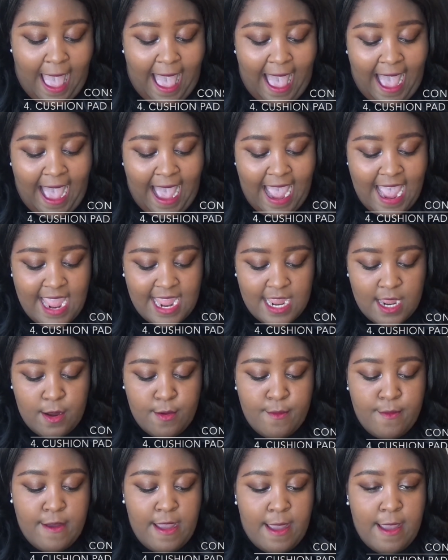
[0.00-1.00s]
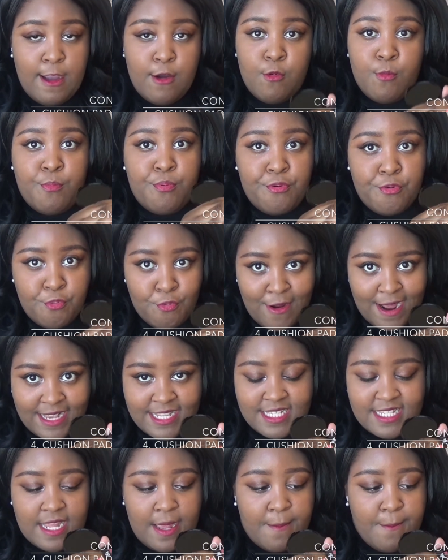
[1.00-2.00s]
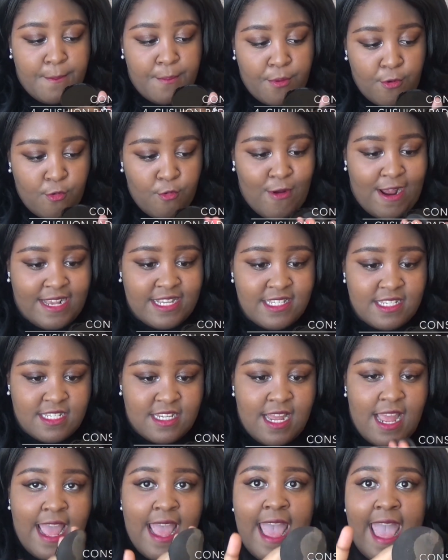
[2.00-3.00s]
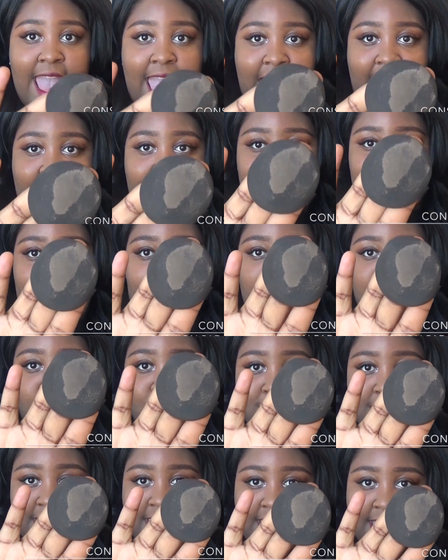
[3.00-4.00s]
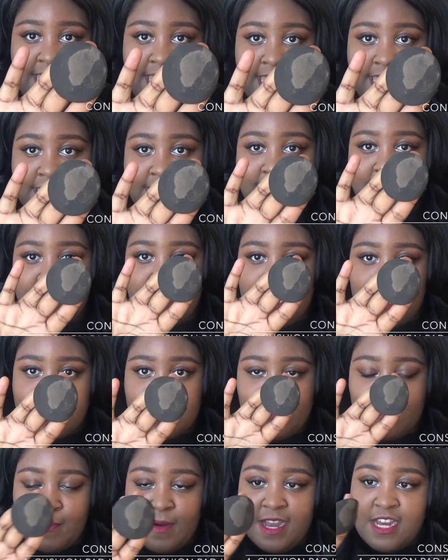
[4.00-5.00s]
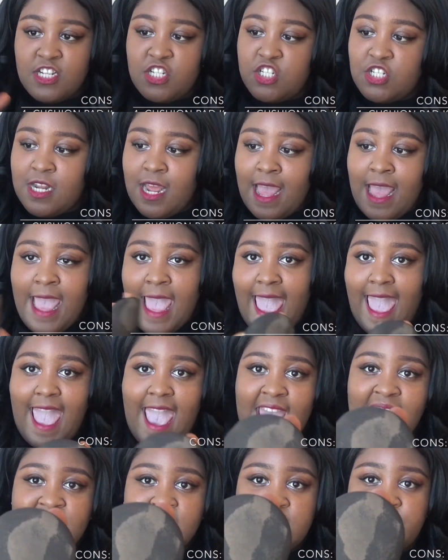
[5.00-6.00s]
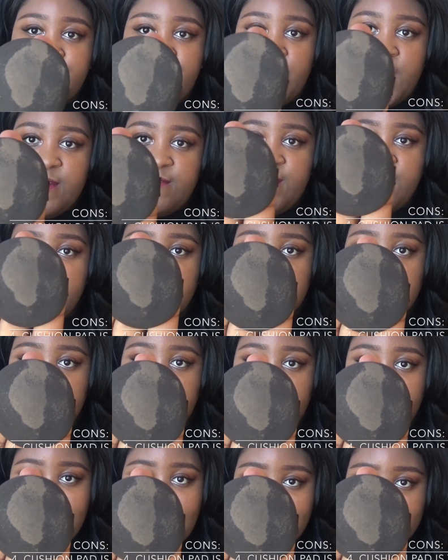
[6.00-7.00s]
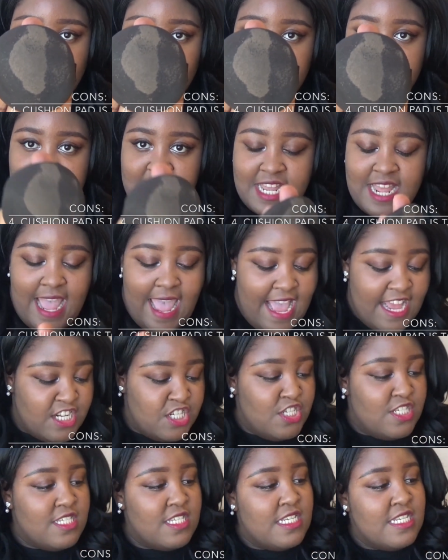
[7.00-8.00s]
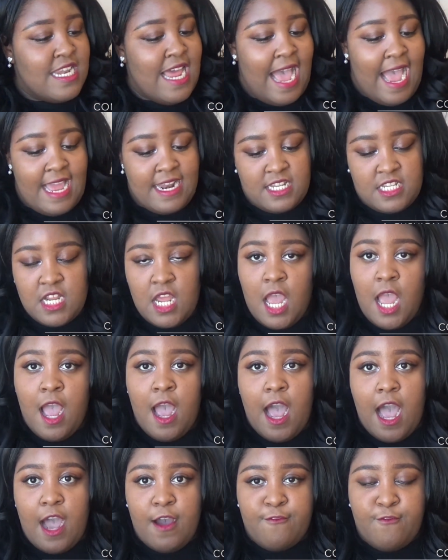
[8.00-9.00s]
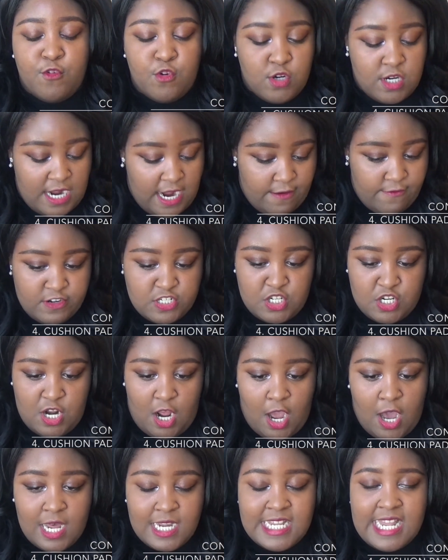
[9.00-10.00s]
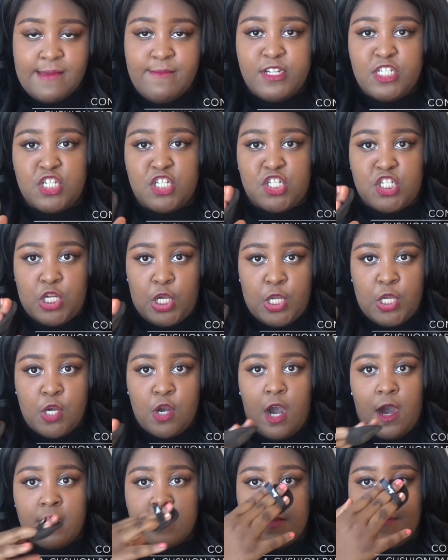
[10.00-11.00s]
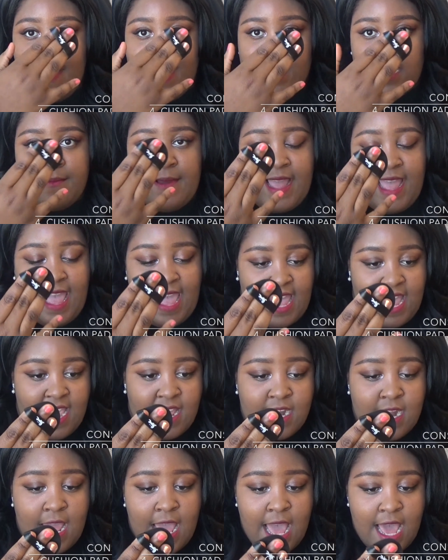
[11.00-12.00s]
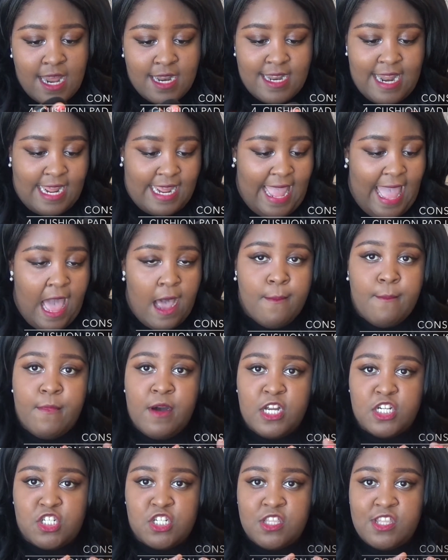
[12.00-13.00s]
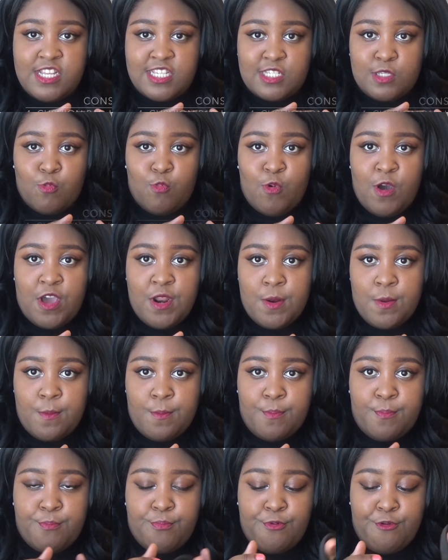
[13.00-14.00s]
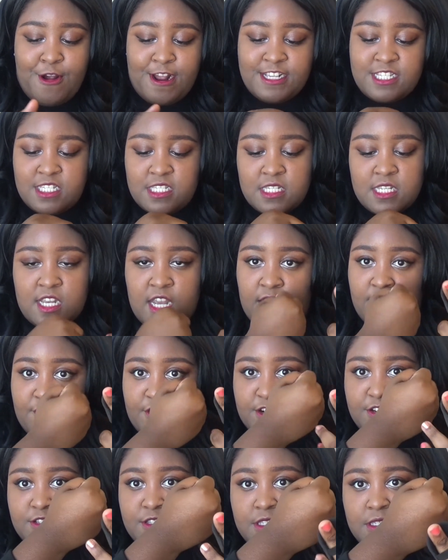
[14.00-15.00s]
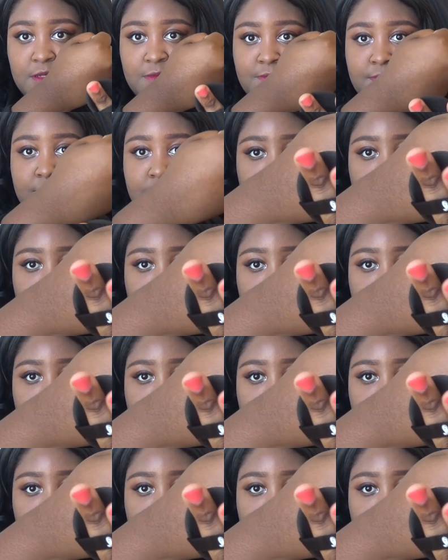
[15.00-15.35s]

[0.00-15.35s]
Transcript: I pressed and pressed and I only get this much, and it's very splotchy and just not full coverage at all. Let me just show you on the back of my hand like how much this one press covers.